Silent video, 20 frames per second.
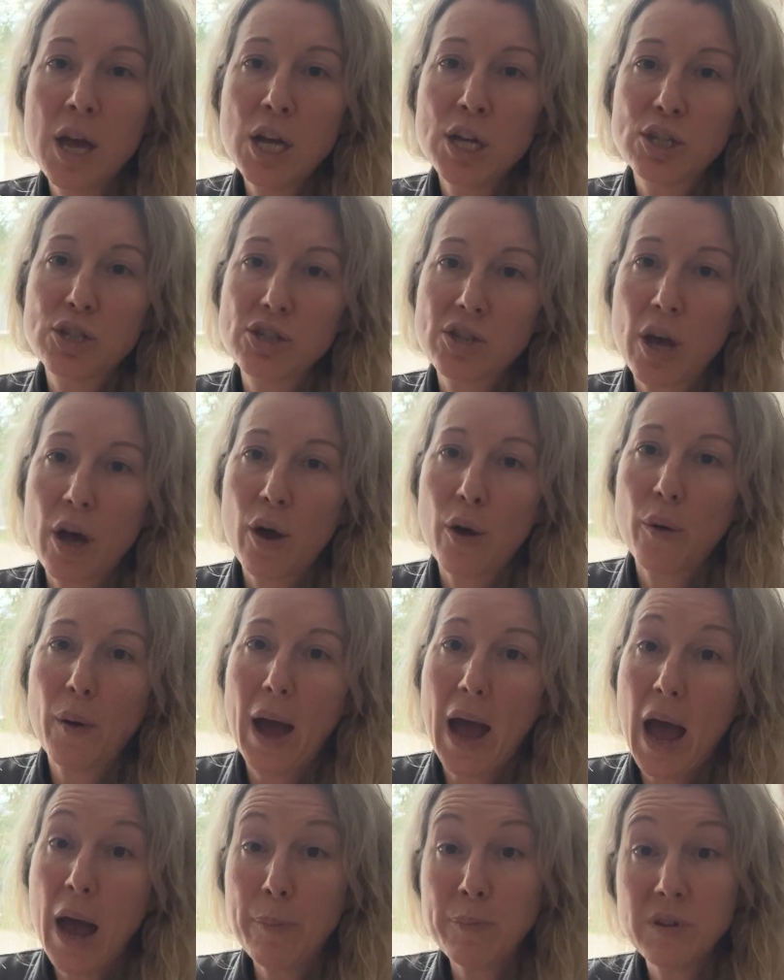So
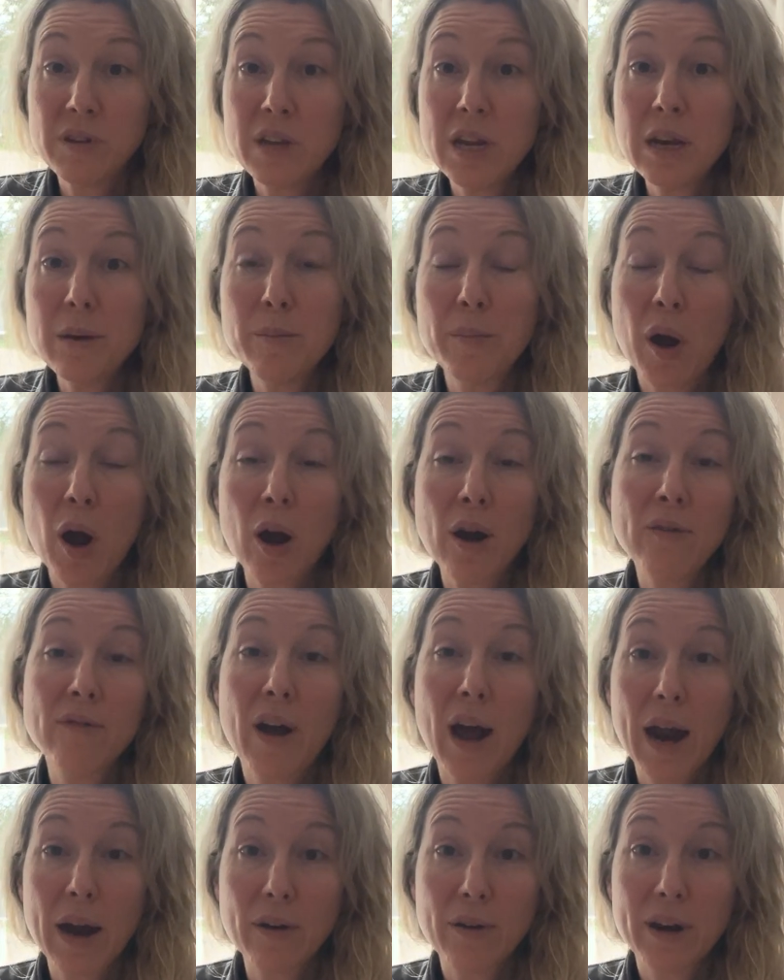Epstein-Barre
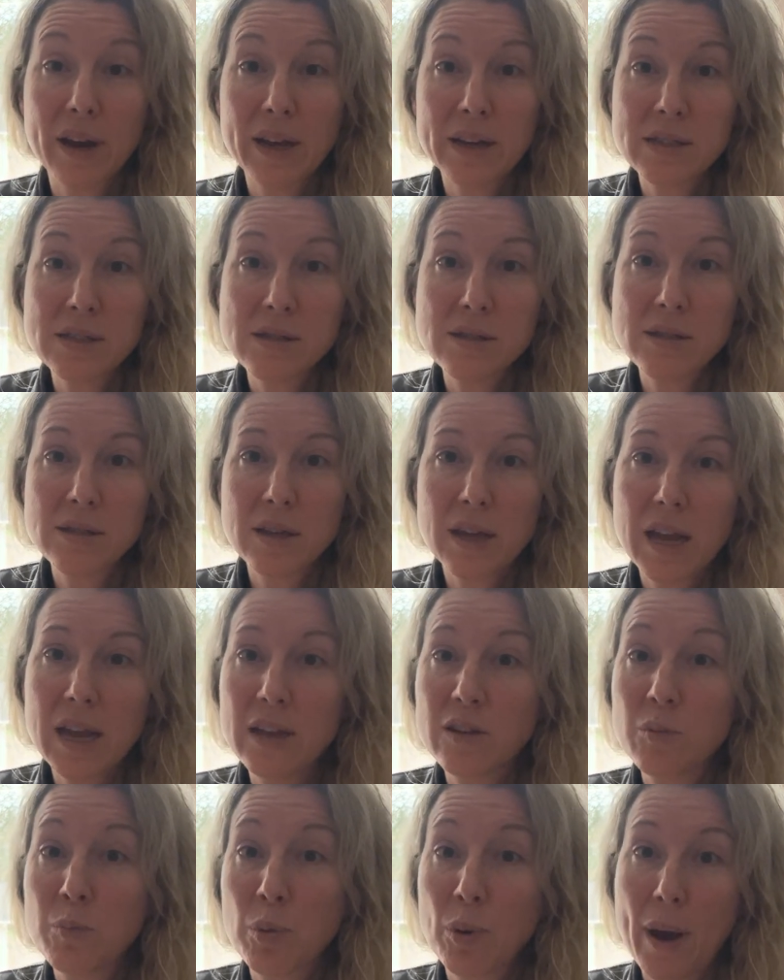virus
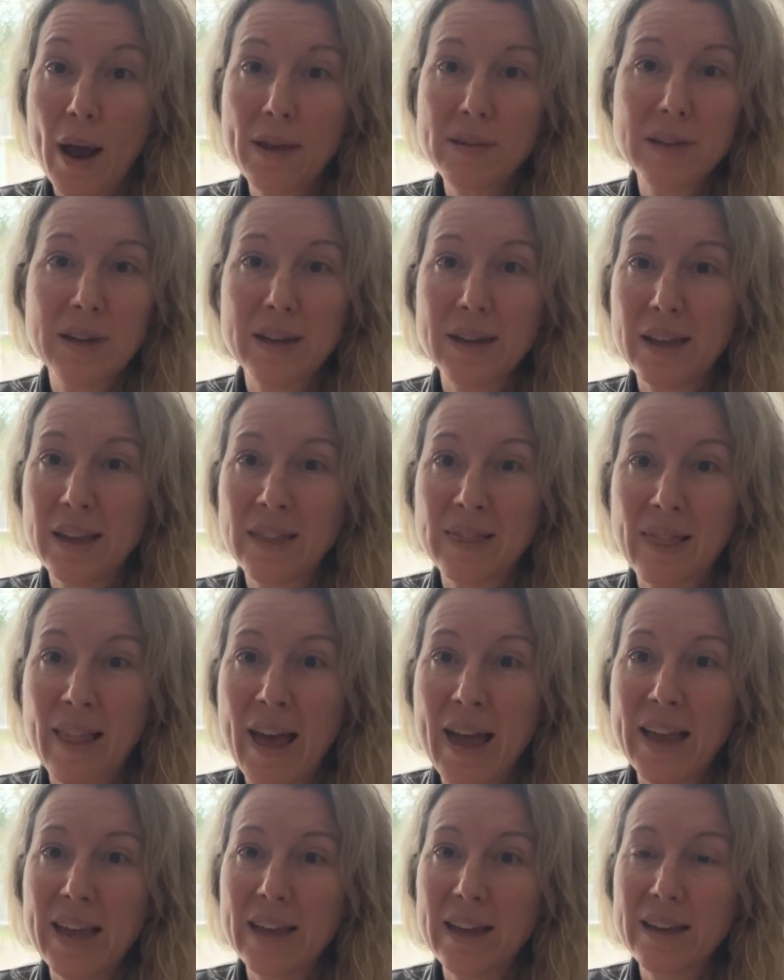is present in
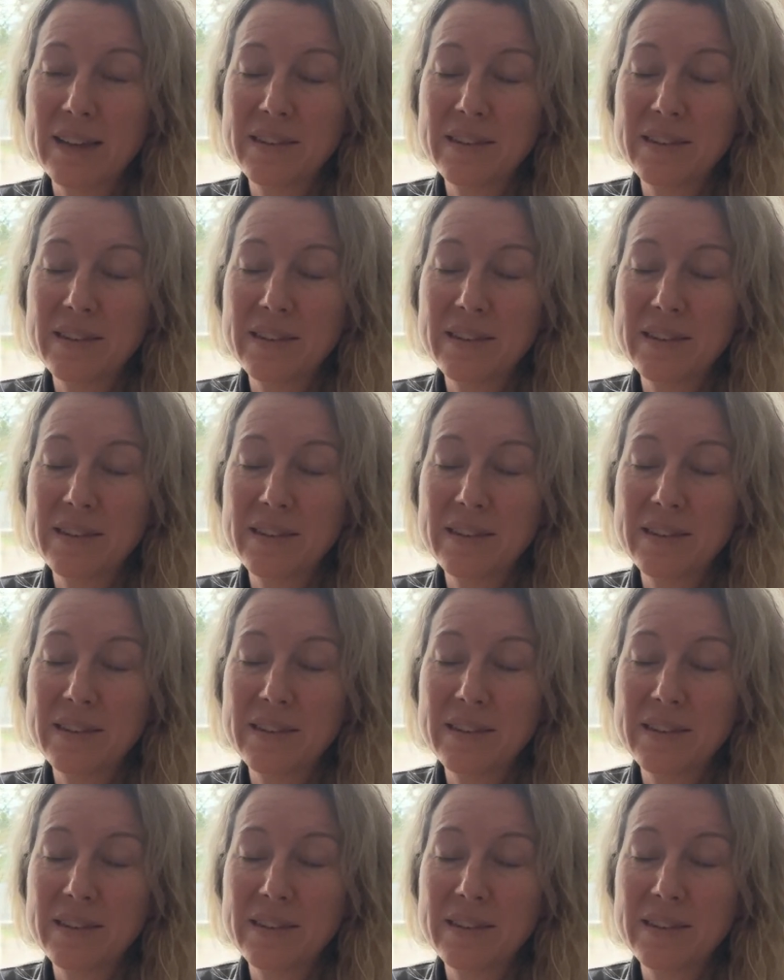like